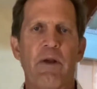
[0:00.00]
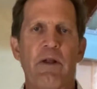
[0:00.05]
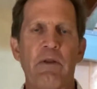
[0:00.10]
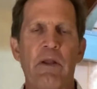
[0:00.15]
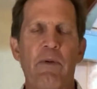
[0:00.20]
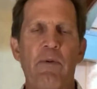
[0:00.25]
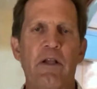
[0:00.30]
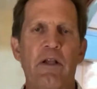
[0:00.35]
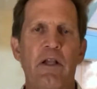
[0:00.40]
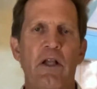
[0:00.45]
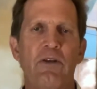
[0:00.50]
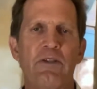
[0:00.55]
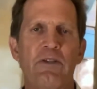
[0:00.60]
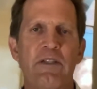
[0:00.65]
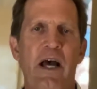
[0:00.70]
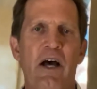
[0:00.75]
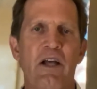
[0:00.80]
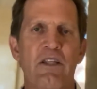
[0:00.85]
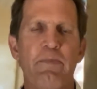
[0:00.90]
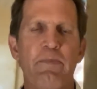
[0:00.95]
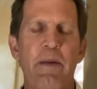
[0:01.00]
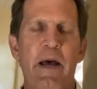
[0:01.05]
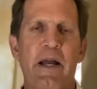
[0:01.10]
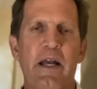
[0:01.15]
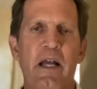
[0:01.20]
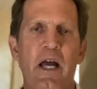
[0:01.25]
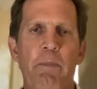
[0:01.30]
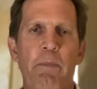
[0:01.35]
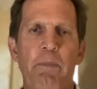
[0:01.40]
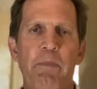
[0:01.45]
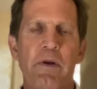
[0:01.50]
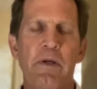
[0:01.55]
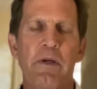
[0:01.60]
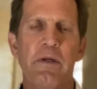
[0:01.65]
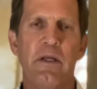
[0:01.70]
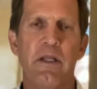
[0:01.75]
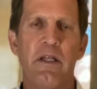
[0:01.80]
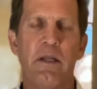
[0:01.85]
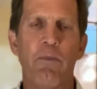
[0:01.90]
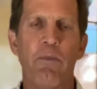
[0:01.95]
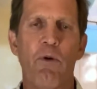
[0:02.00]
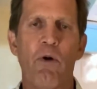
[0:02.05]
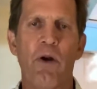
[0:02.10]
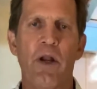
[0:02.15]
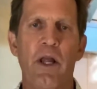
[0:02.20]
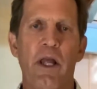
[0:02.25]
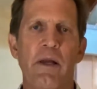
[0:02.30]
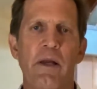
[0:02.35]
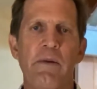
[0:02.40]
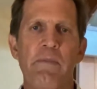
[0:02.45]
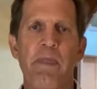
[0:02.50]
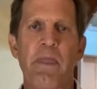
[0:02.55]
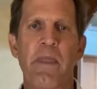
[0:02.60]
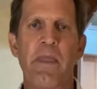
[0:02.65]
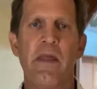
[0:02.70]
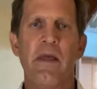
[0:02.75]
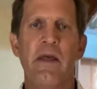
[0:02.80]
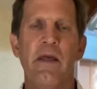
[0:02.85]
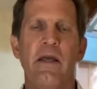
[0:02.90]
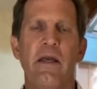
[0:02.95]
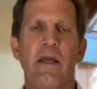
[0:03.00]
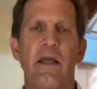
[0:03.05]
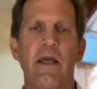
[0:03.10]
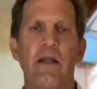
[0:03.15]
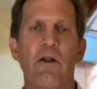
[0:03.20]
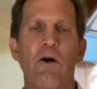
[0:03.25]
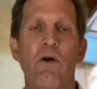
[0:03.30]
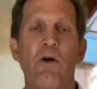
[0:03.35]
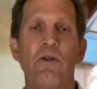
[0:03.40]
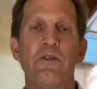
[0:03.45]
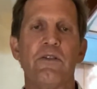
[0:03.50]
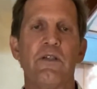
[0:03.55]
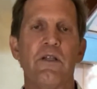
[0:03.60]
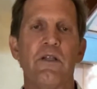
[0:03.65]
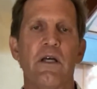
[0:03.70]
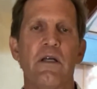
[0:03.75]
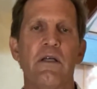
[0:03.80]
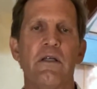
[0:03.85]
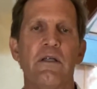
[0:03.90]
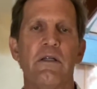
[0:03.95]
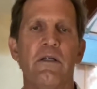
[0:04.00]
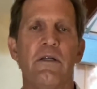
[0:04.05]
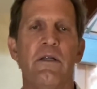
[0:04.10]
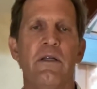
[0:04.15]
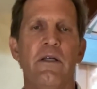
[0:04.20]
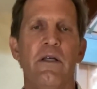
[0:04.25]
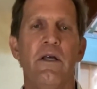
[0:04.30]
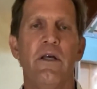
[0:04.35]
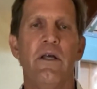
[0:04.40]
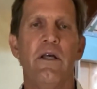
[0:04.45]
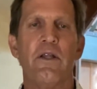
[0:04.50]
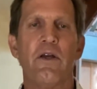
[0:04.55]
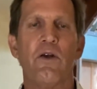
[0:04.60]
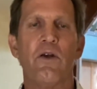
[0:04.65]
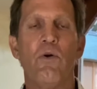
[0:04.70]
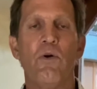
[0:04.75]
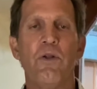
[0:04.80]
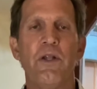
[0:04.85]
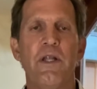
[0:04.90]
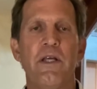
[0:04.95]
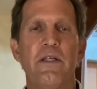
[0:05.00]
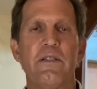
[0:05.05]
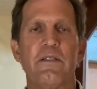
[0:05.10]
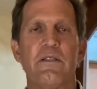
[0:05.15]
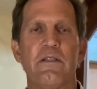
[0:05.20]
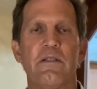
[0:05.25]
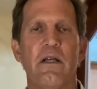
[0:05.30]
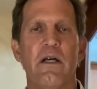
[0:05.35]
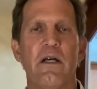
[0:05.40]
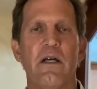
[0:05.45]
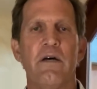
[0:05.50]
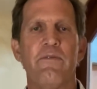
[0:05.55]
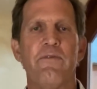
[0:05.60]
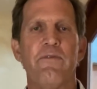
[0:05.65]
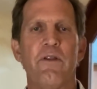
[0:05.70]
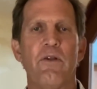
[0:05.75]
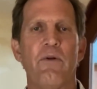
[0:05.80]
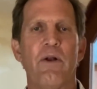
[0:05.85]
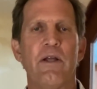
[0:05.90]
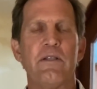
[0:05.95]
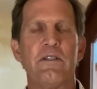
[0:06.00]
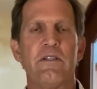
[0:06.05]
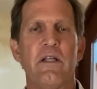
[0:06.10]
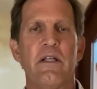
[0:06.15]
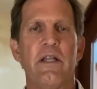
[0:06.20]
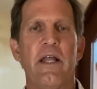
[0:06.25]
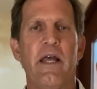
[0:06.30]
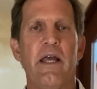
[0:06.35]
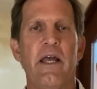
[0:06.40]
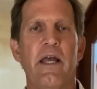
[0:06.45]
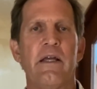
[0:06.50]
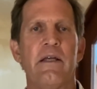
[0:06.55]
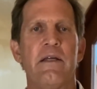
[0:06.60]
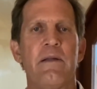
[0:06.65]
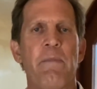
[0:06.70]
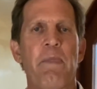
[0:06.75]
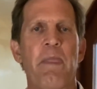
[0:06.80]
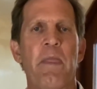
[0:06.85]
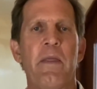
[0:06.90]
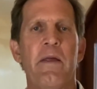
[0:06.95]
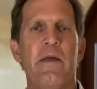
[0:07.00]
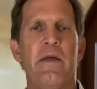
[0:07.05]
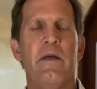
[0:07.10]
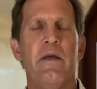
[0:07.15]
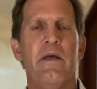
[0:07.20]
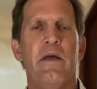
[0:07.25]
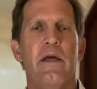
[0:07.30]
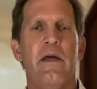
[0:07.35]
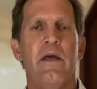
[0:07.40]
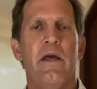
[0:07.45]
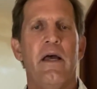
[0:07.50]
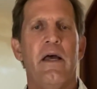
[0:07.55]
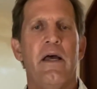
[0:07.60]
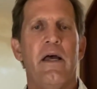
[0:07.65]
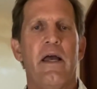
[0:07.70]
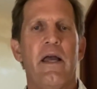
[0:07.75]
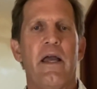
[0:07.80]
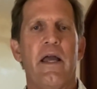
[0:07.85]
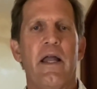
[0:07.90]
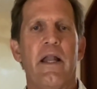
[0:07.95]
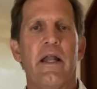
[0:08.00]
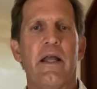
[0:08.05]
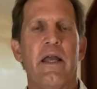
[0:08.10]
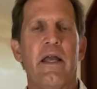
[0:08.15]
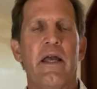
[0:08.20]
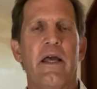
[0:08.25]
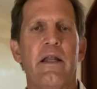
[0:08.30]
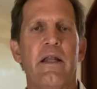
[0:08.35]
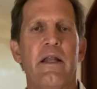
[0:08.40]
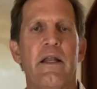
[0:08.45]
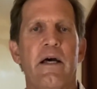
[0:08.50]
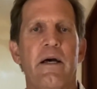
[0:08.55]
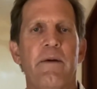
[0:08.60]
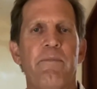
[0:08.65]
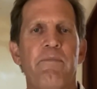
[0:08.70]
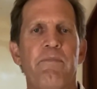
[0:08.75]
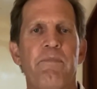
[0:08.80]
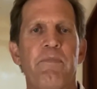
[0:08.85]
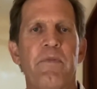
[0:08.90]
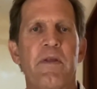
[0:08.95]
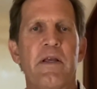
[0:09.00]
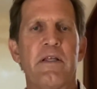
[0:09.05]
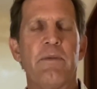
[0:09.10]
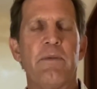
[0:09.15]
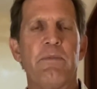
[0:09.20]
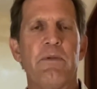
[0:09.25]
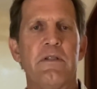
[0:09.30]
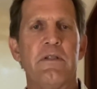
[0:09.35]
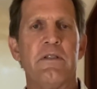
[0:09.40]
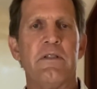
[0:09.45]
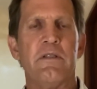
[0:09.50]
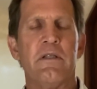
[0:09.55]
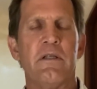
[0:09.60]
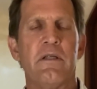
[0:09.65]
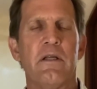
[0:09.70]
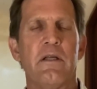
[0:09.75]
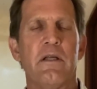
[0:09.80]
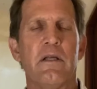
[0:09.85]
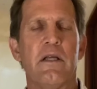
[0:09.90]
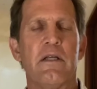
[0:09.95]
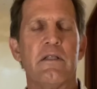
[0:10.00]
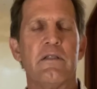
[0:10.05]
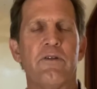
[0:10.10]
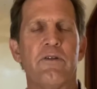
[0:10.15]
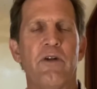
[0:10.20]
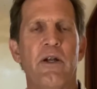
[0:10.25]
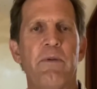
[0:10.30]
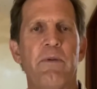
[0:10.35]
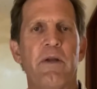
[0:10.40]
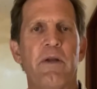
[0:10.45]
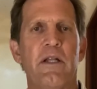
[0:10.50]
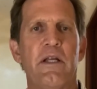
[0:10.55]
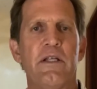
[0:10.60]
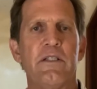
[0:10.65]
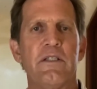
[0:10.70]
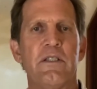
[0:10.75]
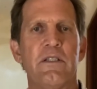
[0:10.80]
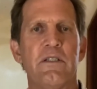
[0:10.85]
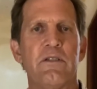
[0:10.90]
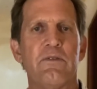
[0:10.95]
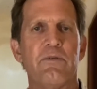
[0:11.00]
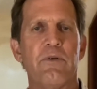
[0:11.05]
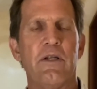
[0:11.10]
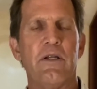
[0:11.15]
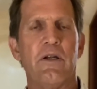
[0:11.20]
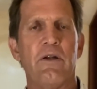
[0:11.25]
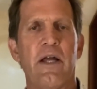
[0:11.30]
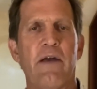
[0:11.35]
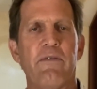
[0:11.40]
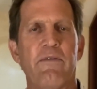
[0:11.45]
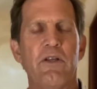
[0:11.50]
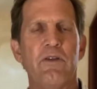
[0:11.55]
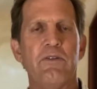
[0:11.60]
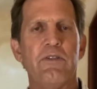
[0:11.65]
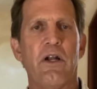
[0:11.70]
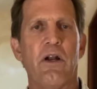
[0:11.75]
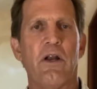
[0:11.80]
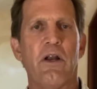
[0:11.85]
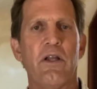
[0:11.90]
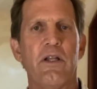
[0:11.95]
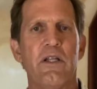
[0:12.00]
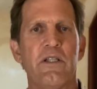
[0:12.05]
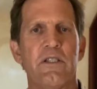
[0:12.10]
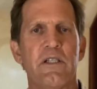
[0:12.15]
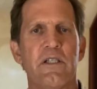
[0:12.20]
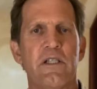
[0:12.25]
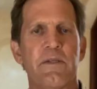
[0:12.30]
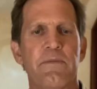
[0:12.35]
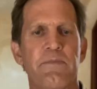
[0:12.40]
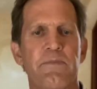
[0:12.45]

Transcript: Then we close the house back up in the morning. It holds the coolness for the rest of the day, and again, except in extreme conditions where you don't have to use air conditioning.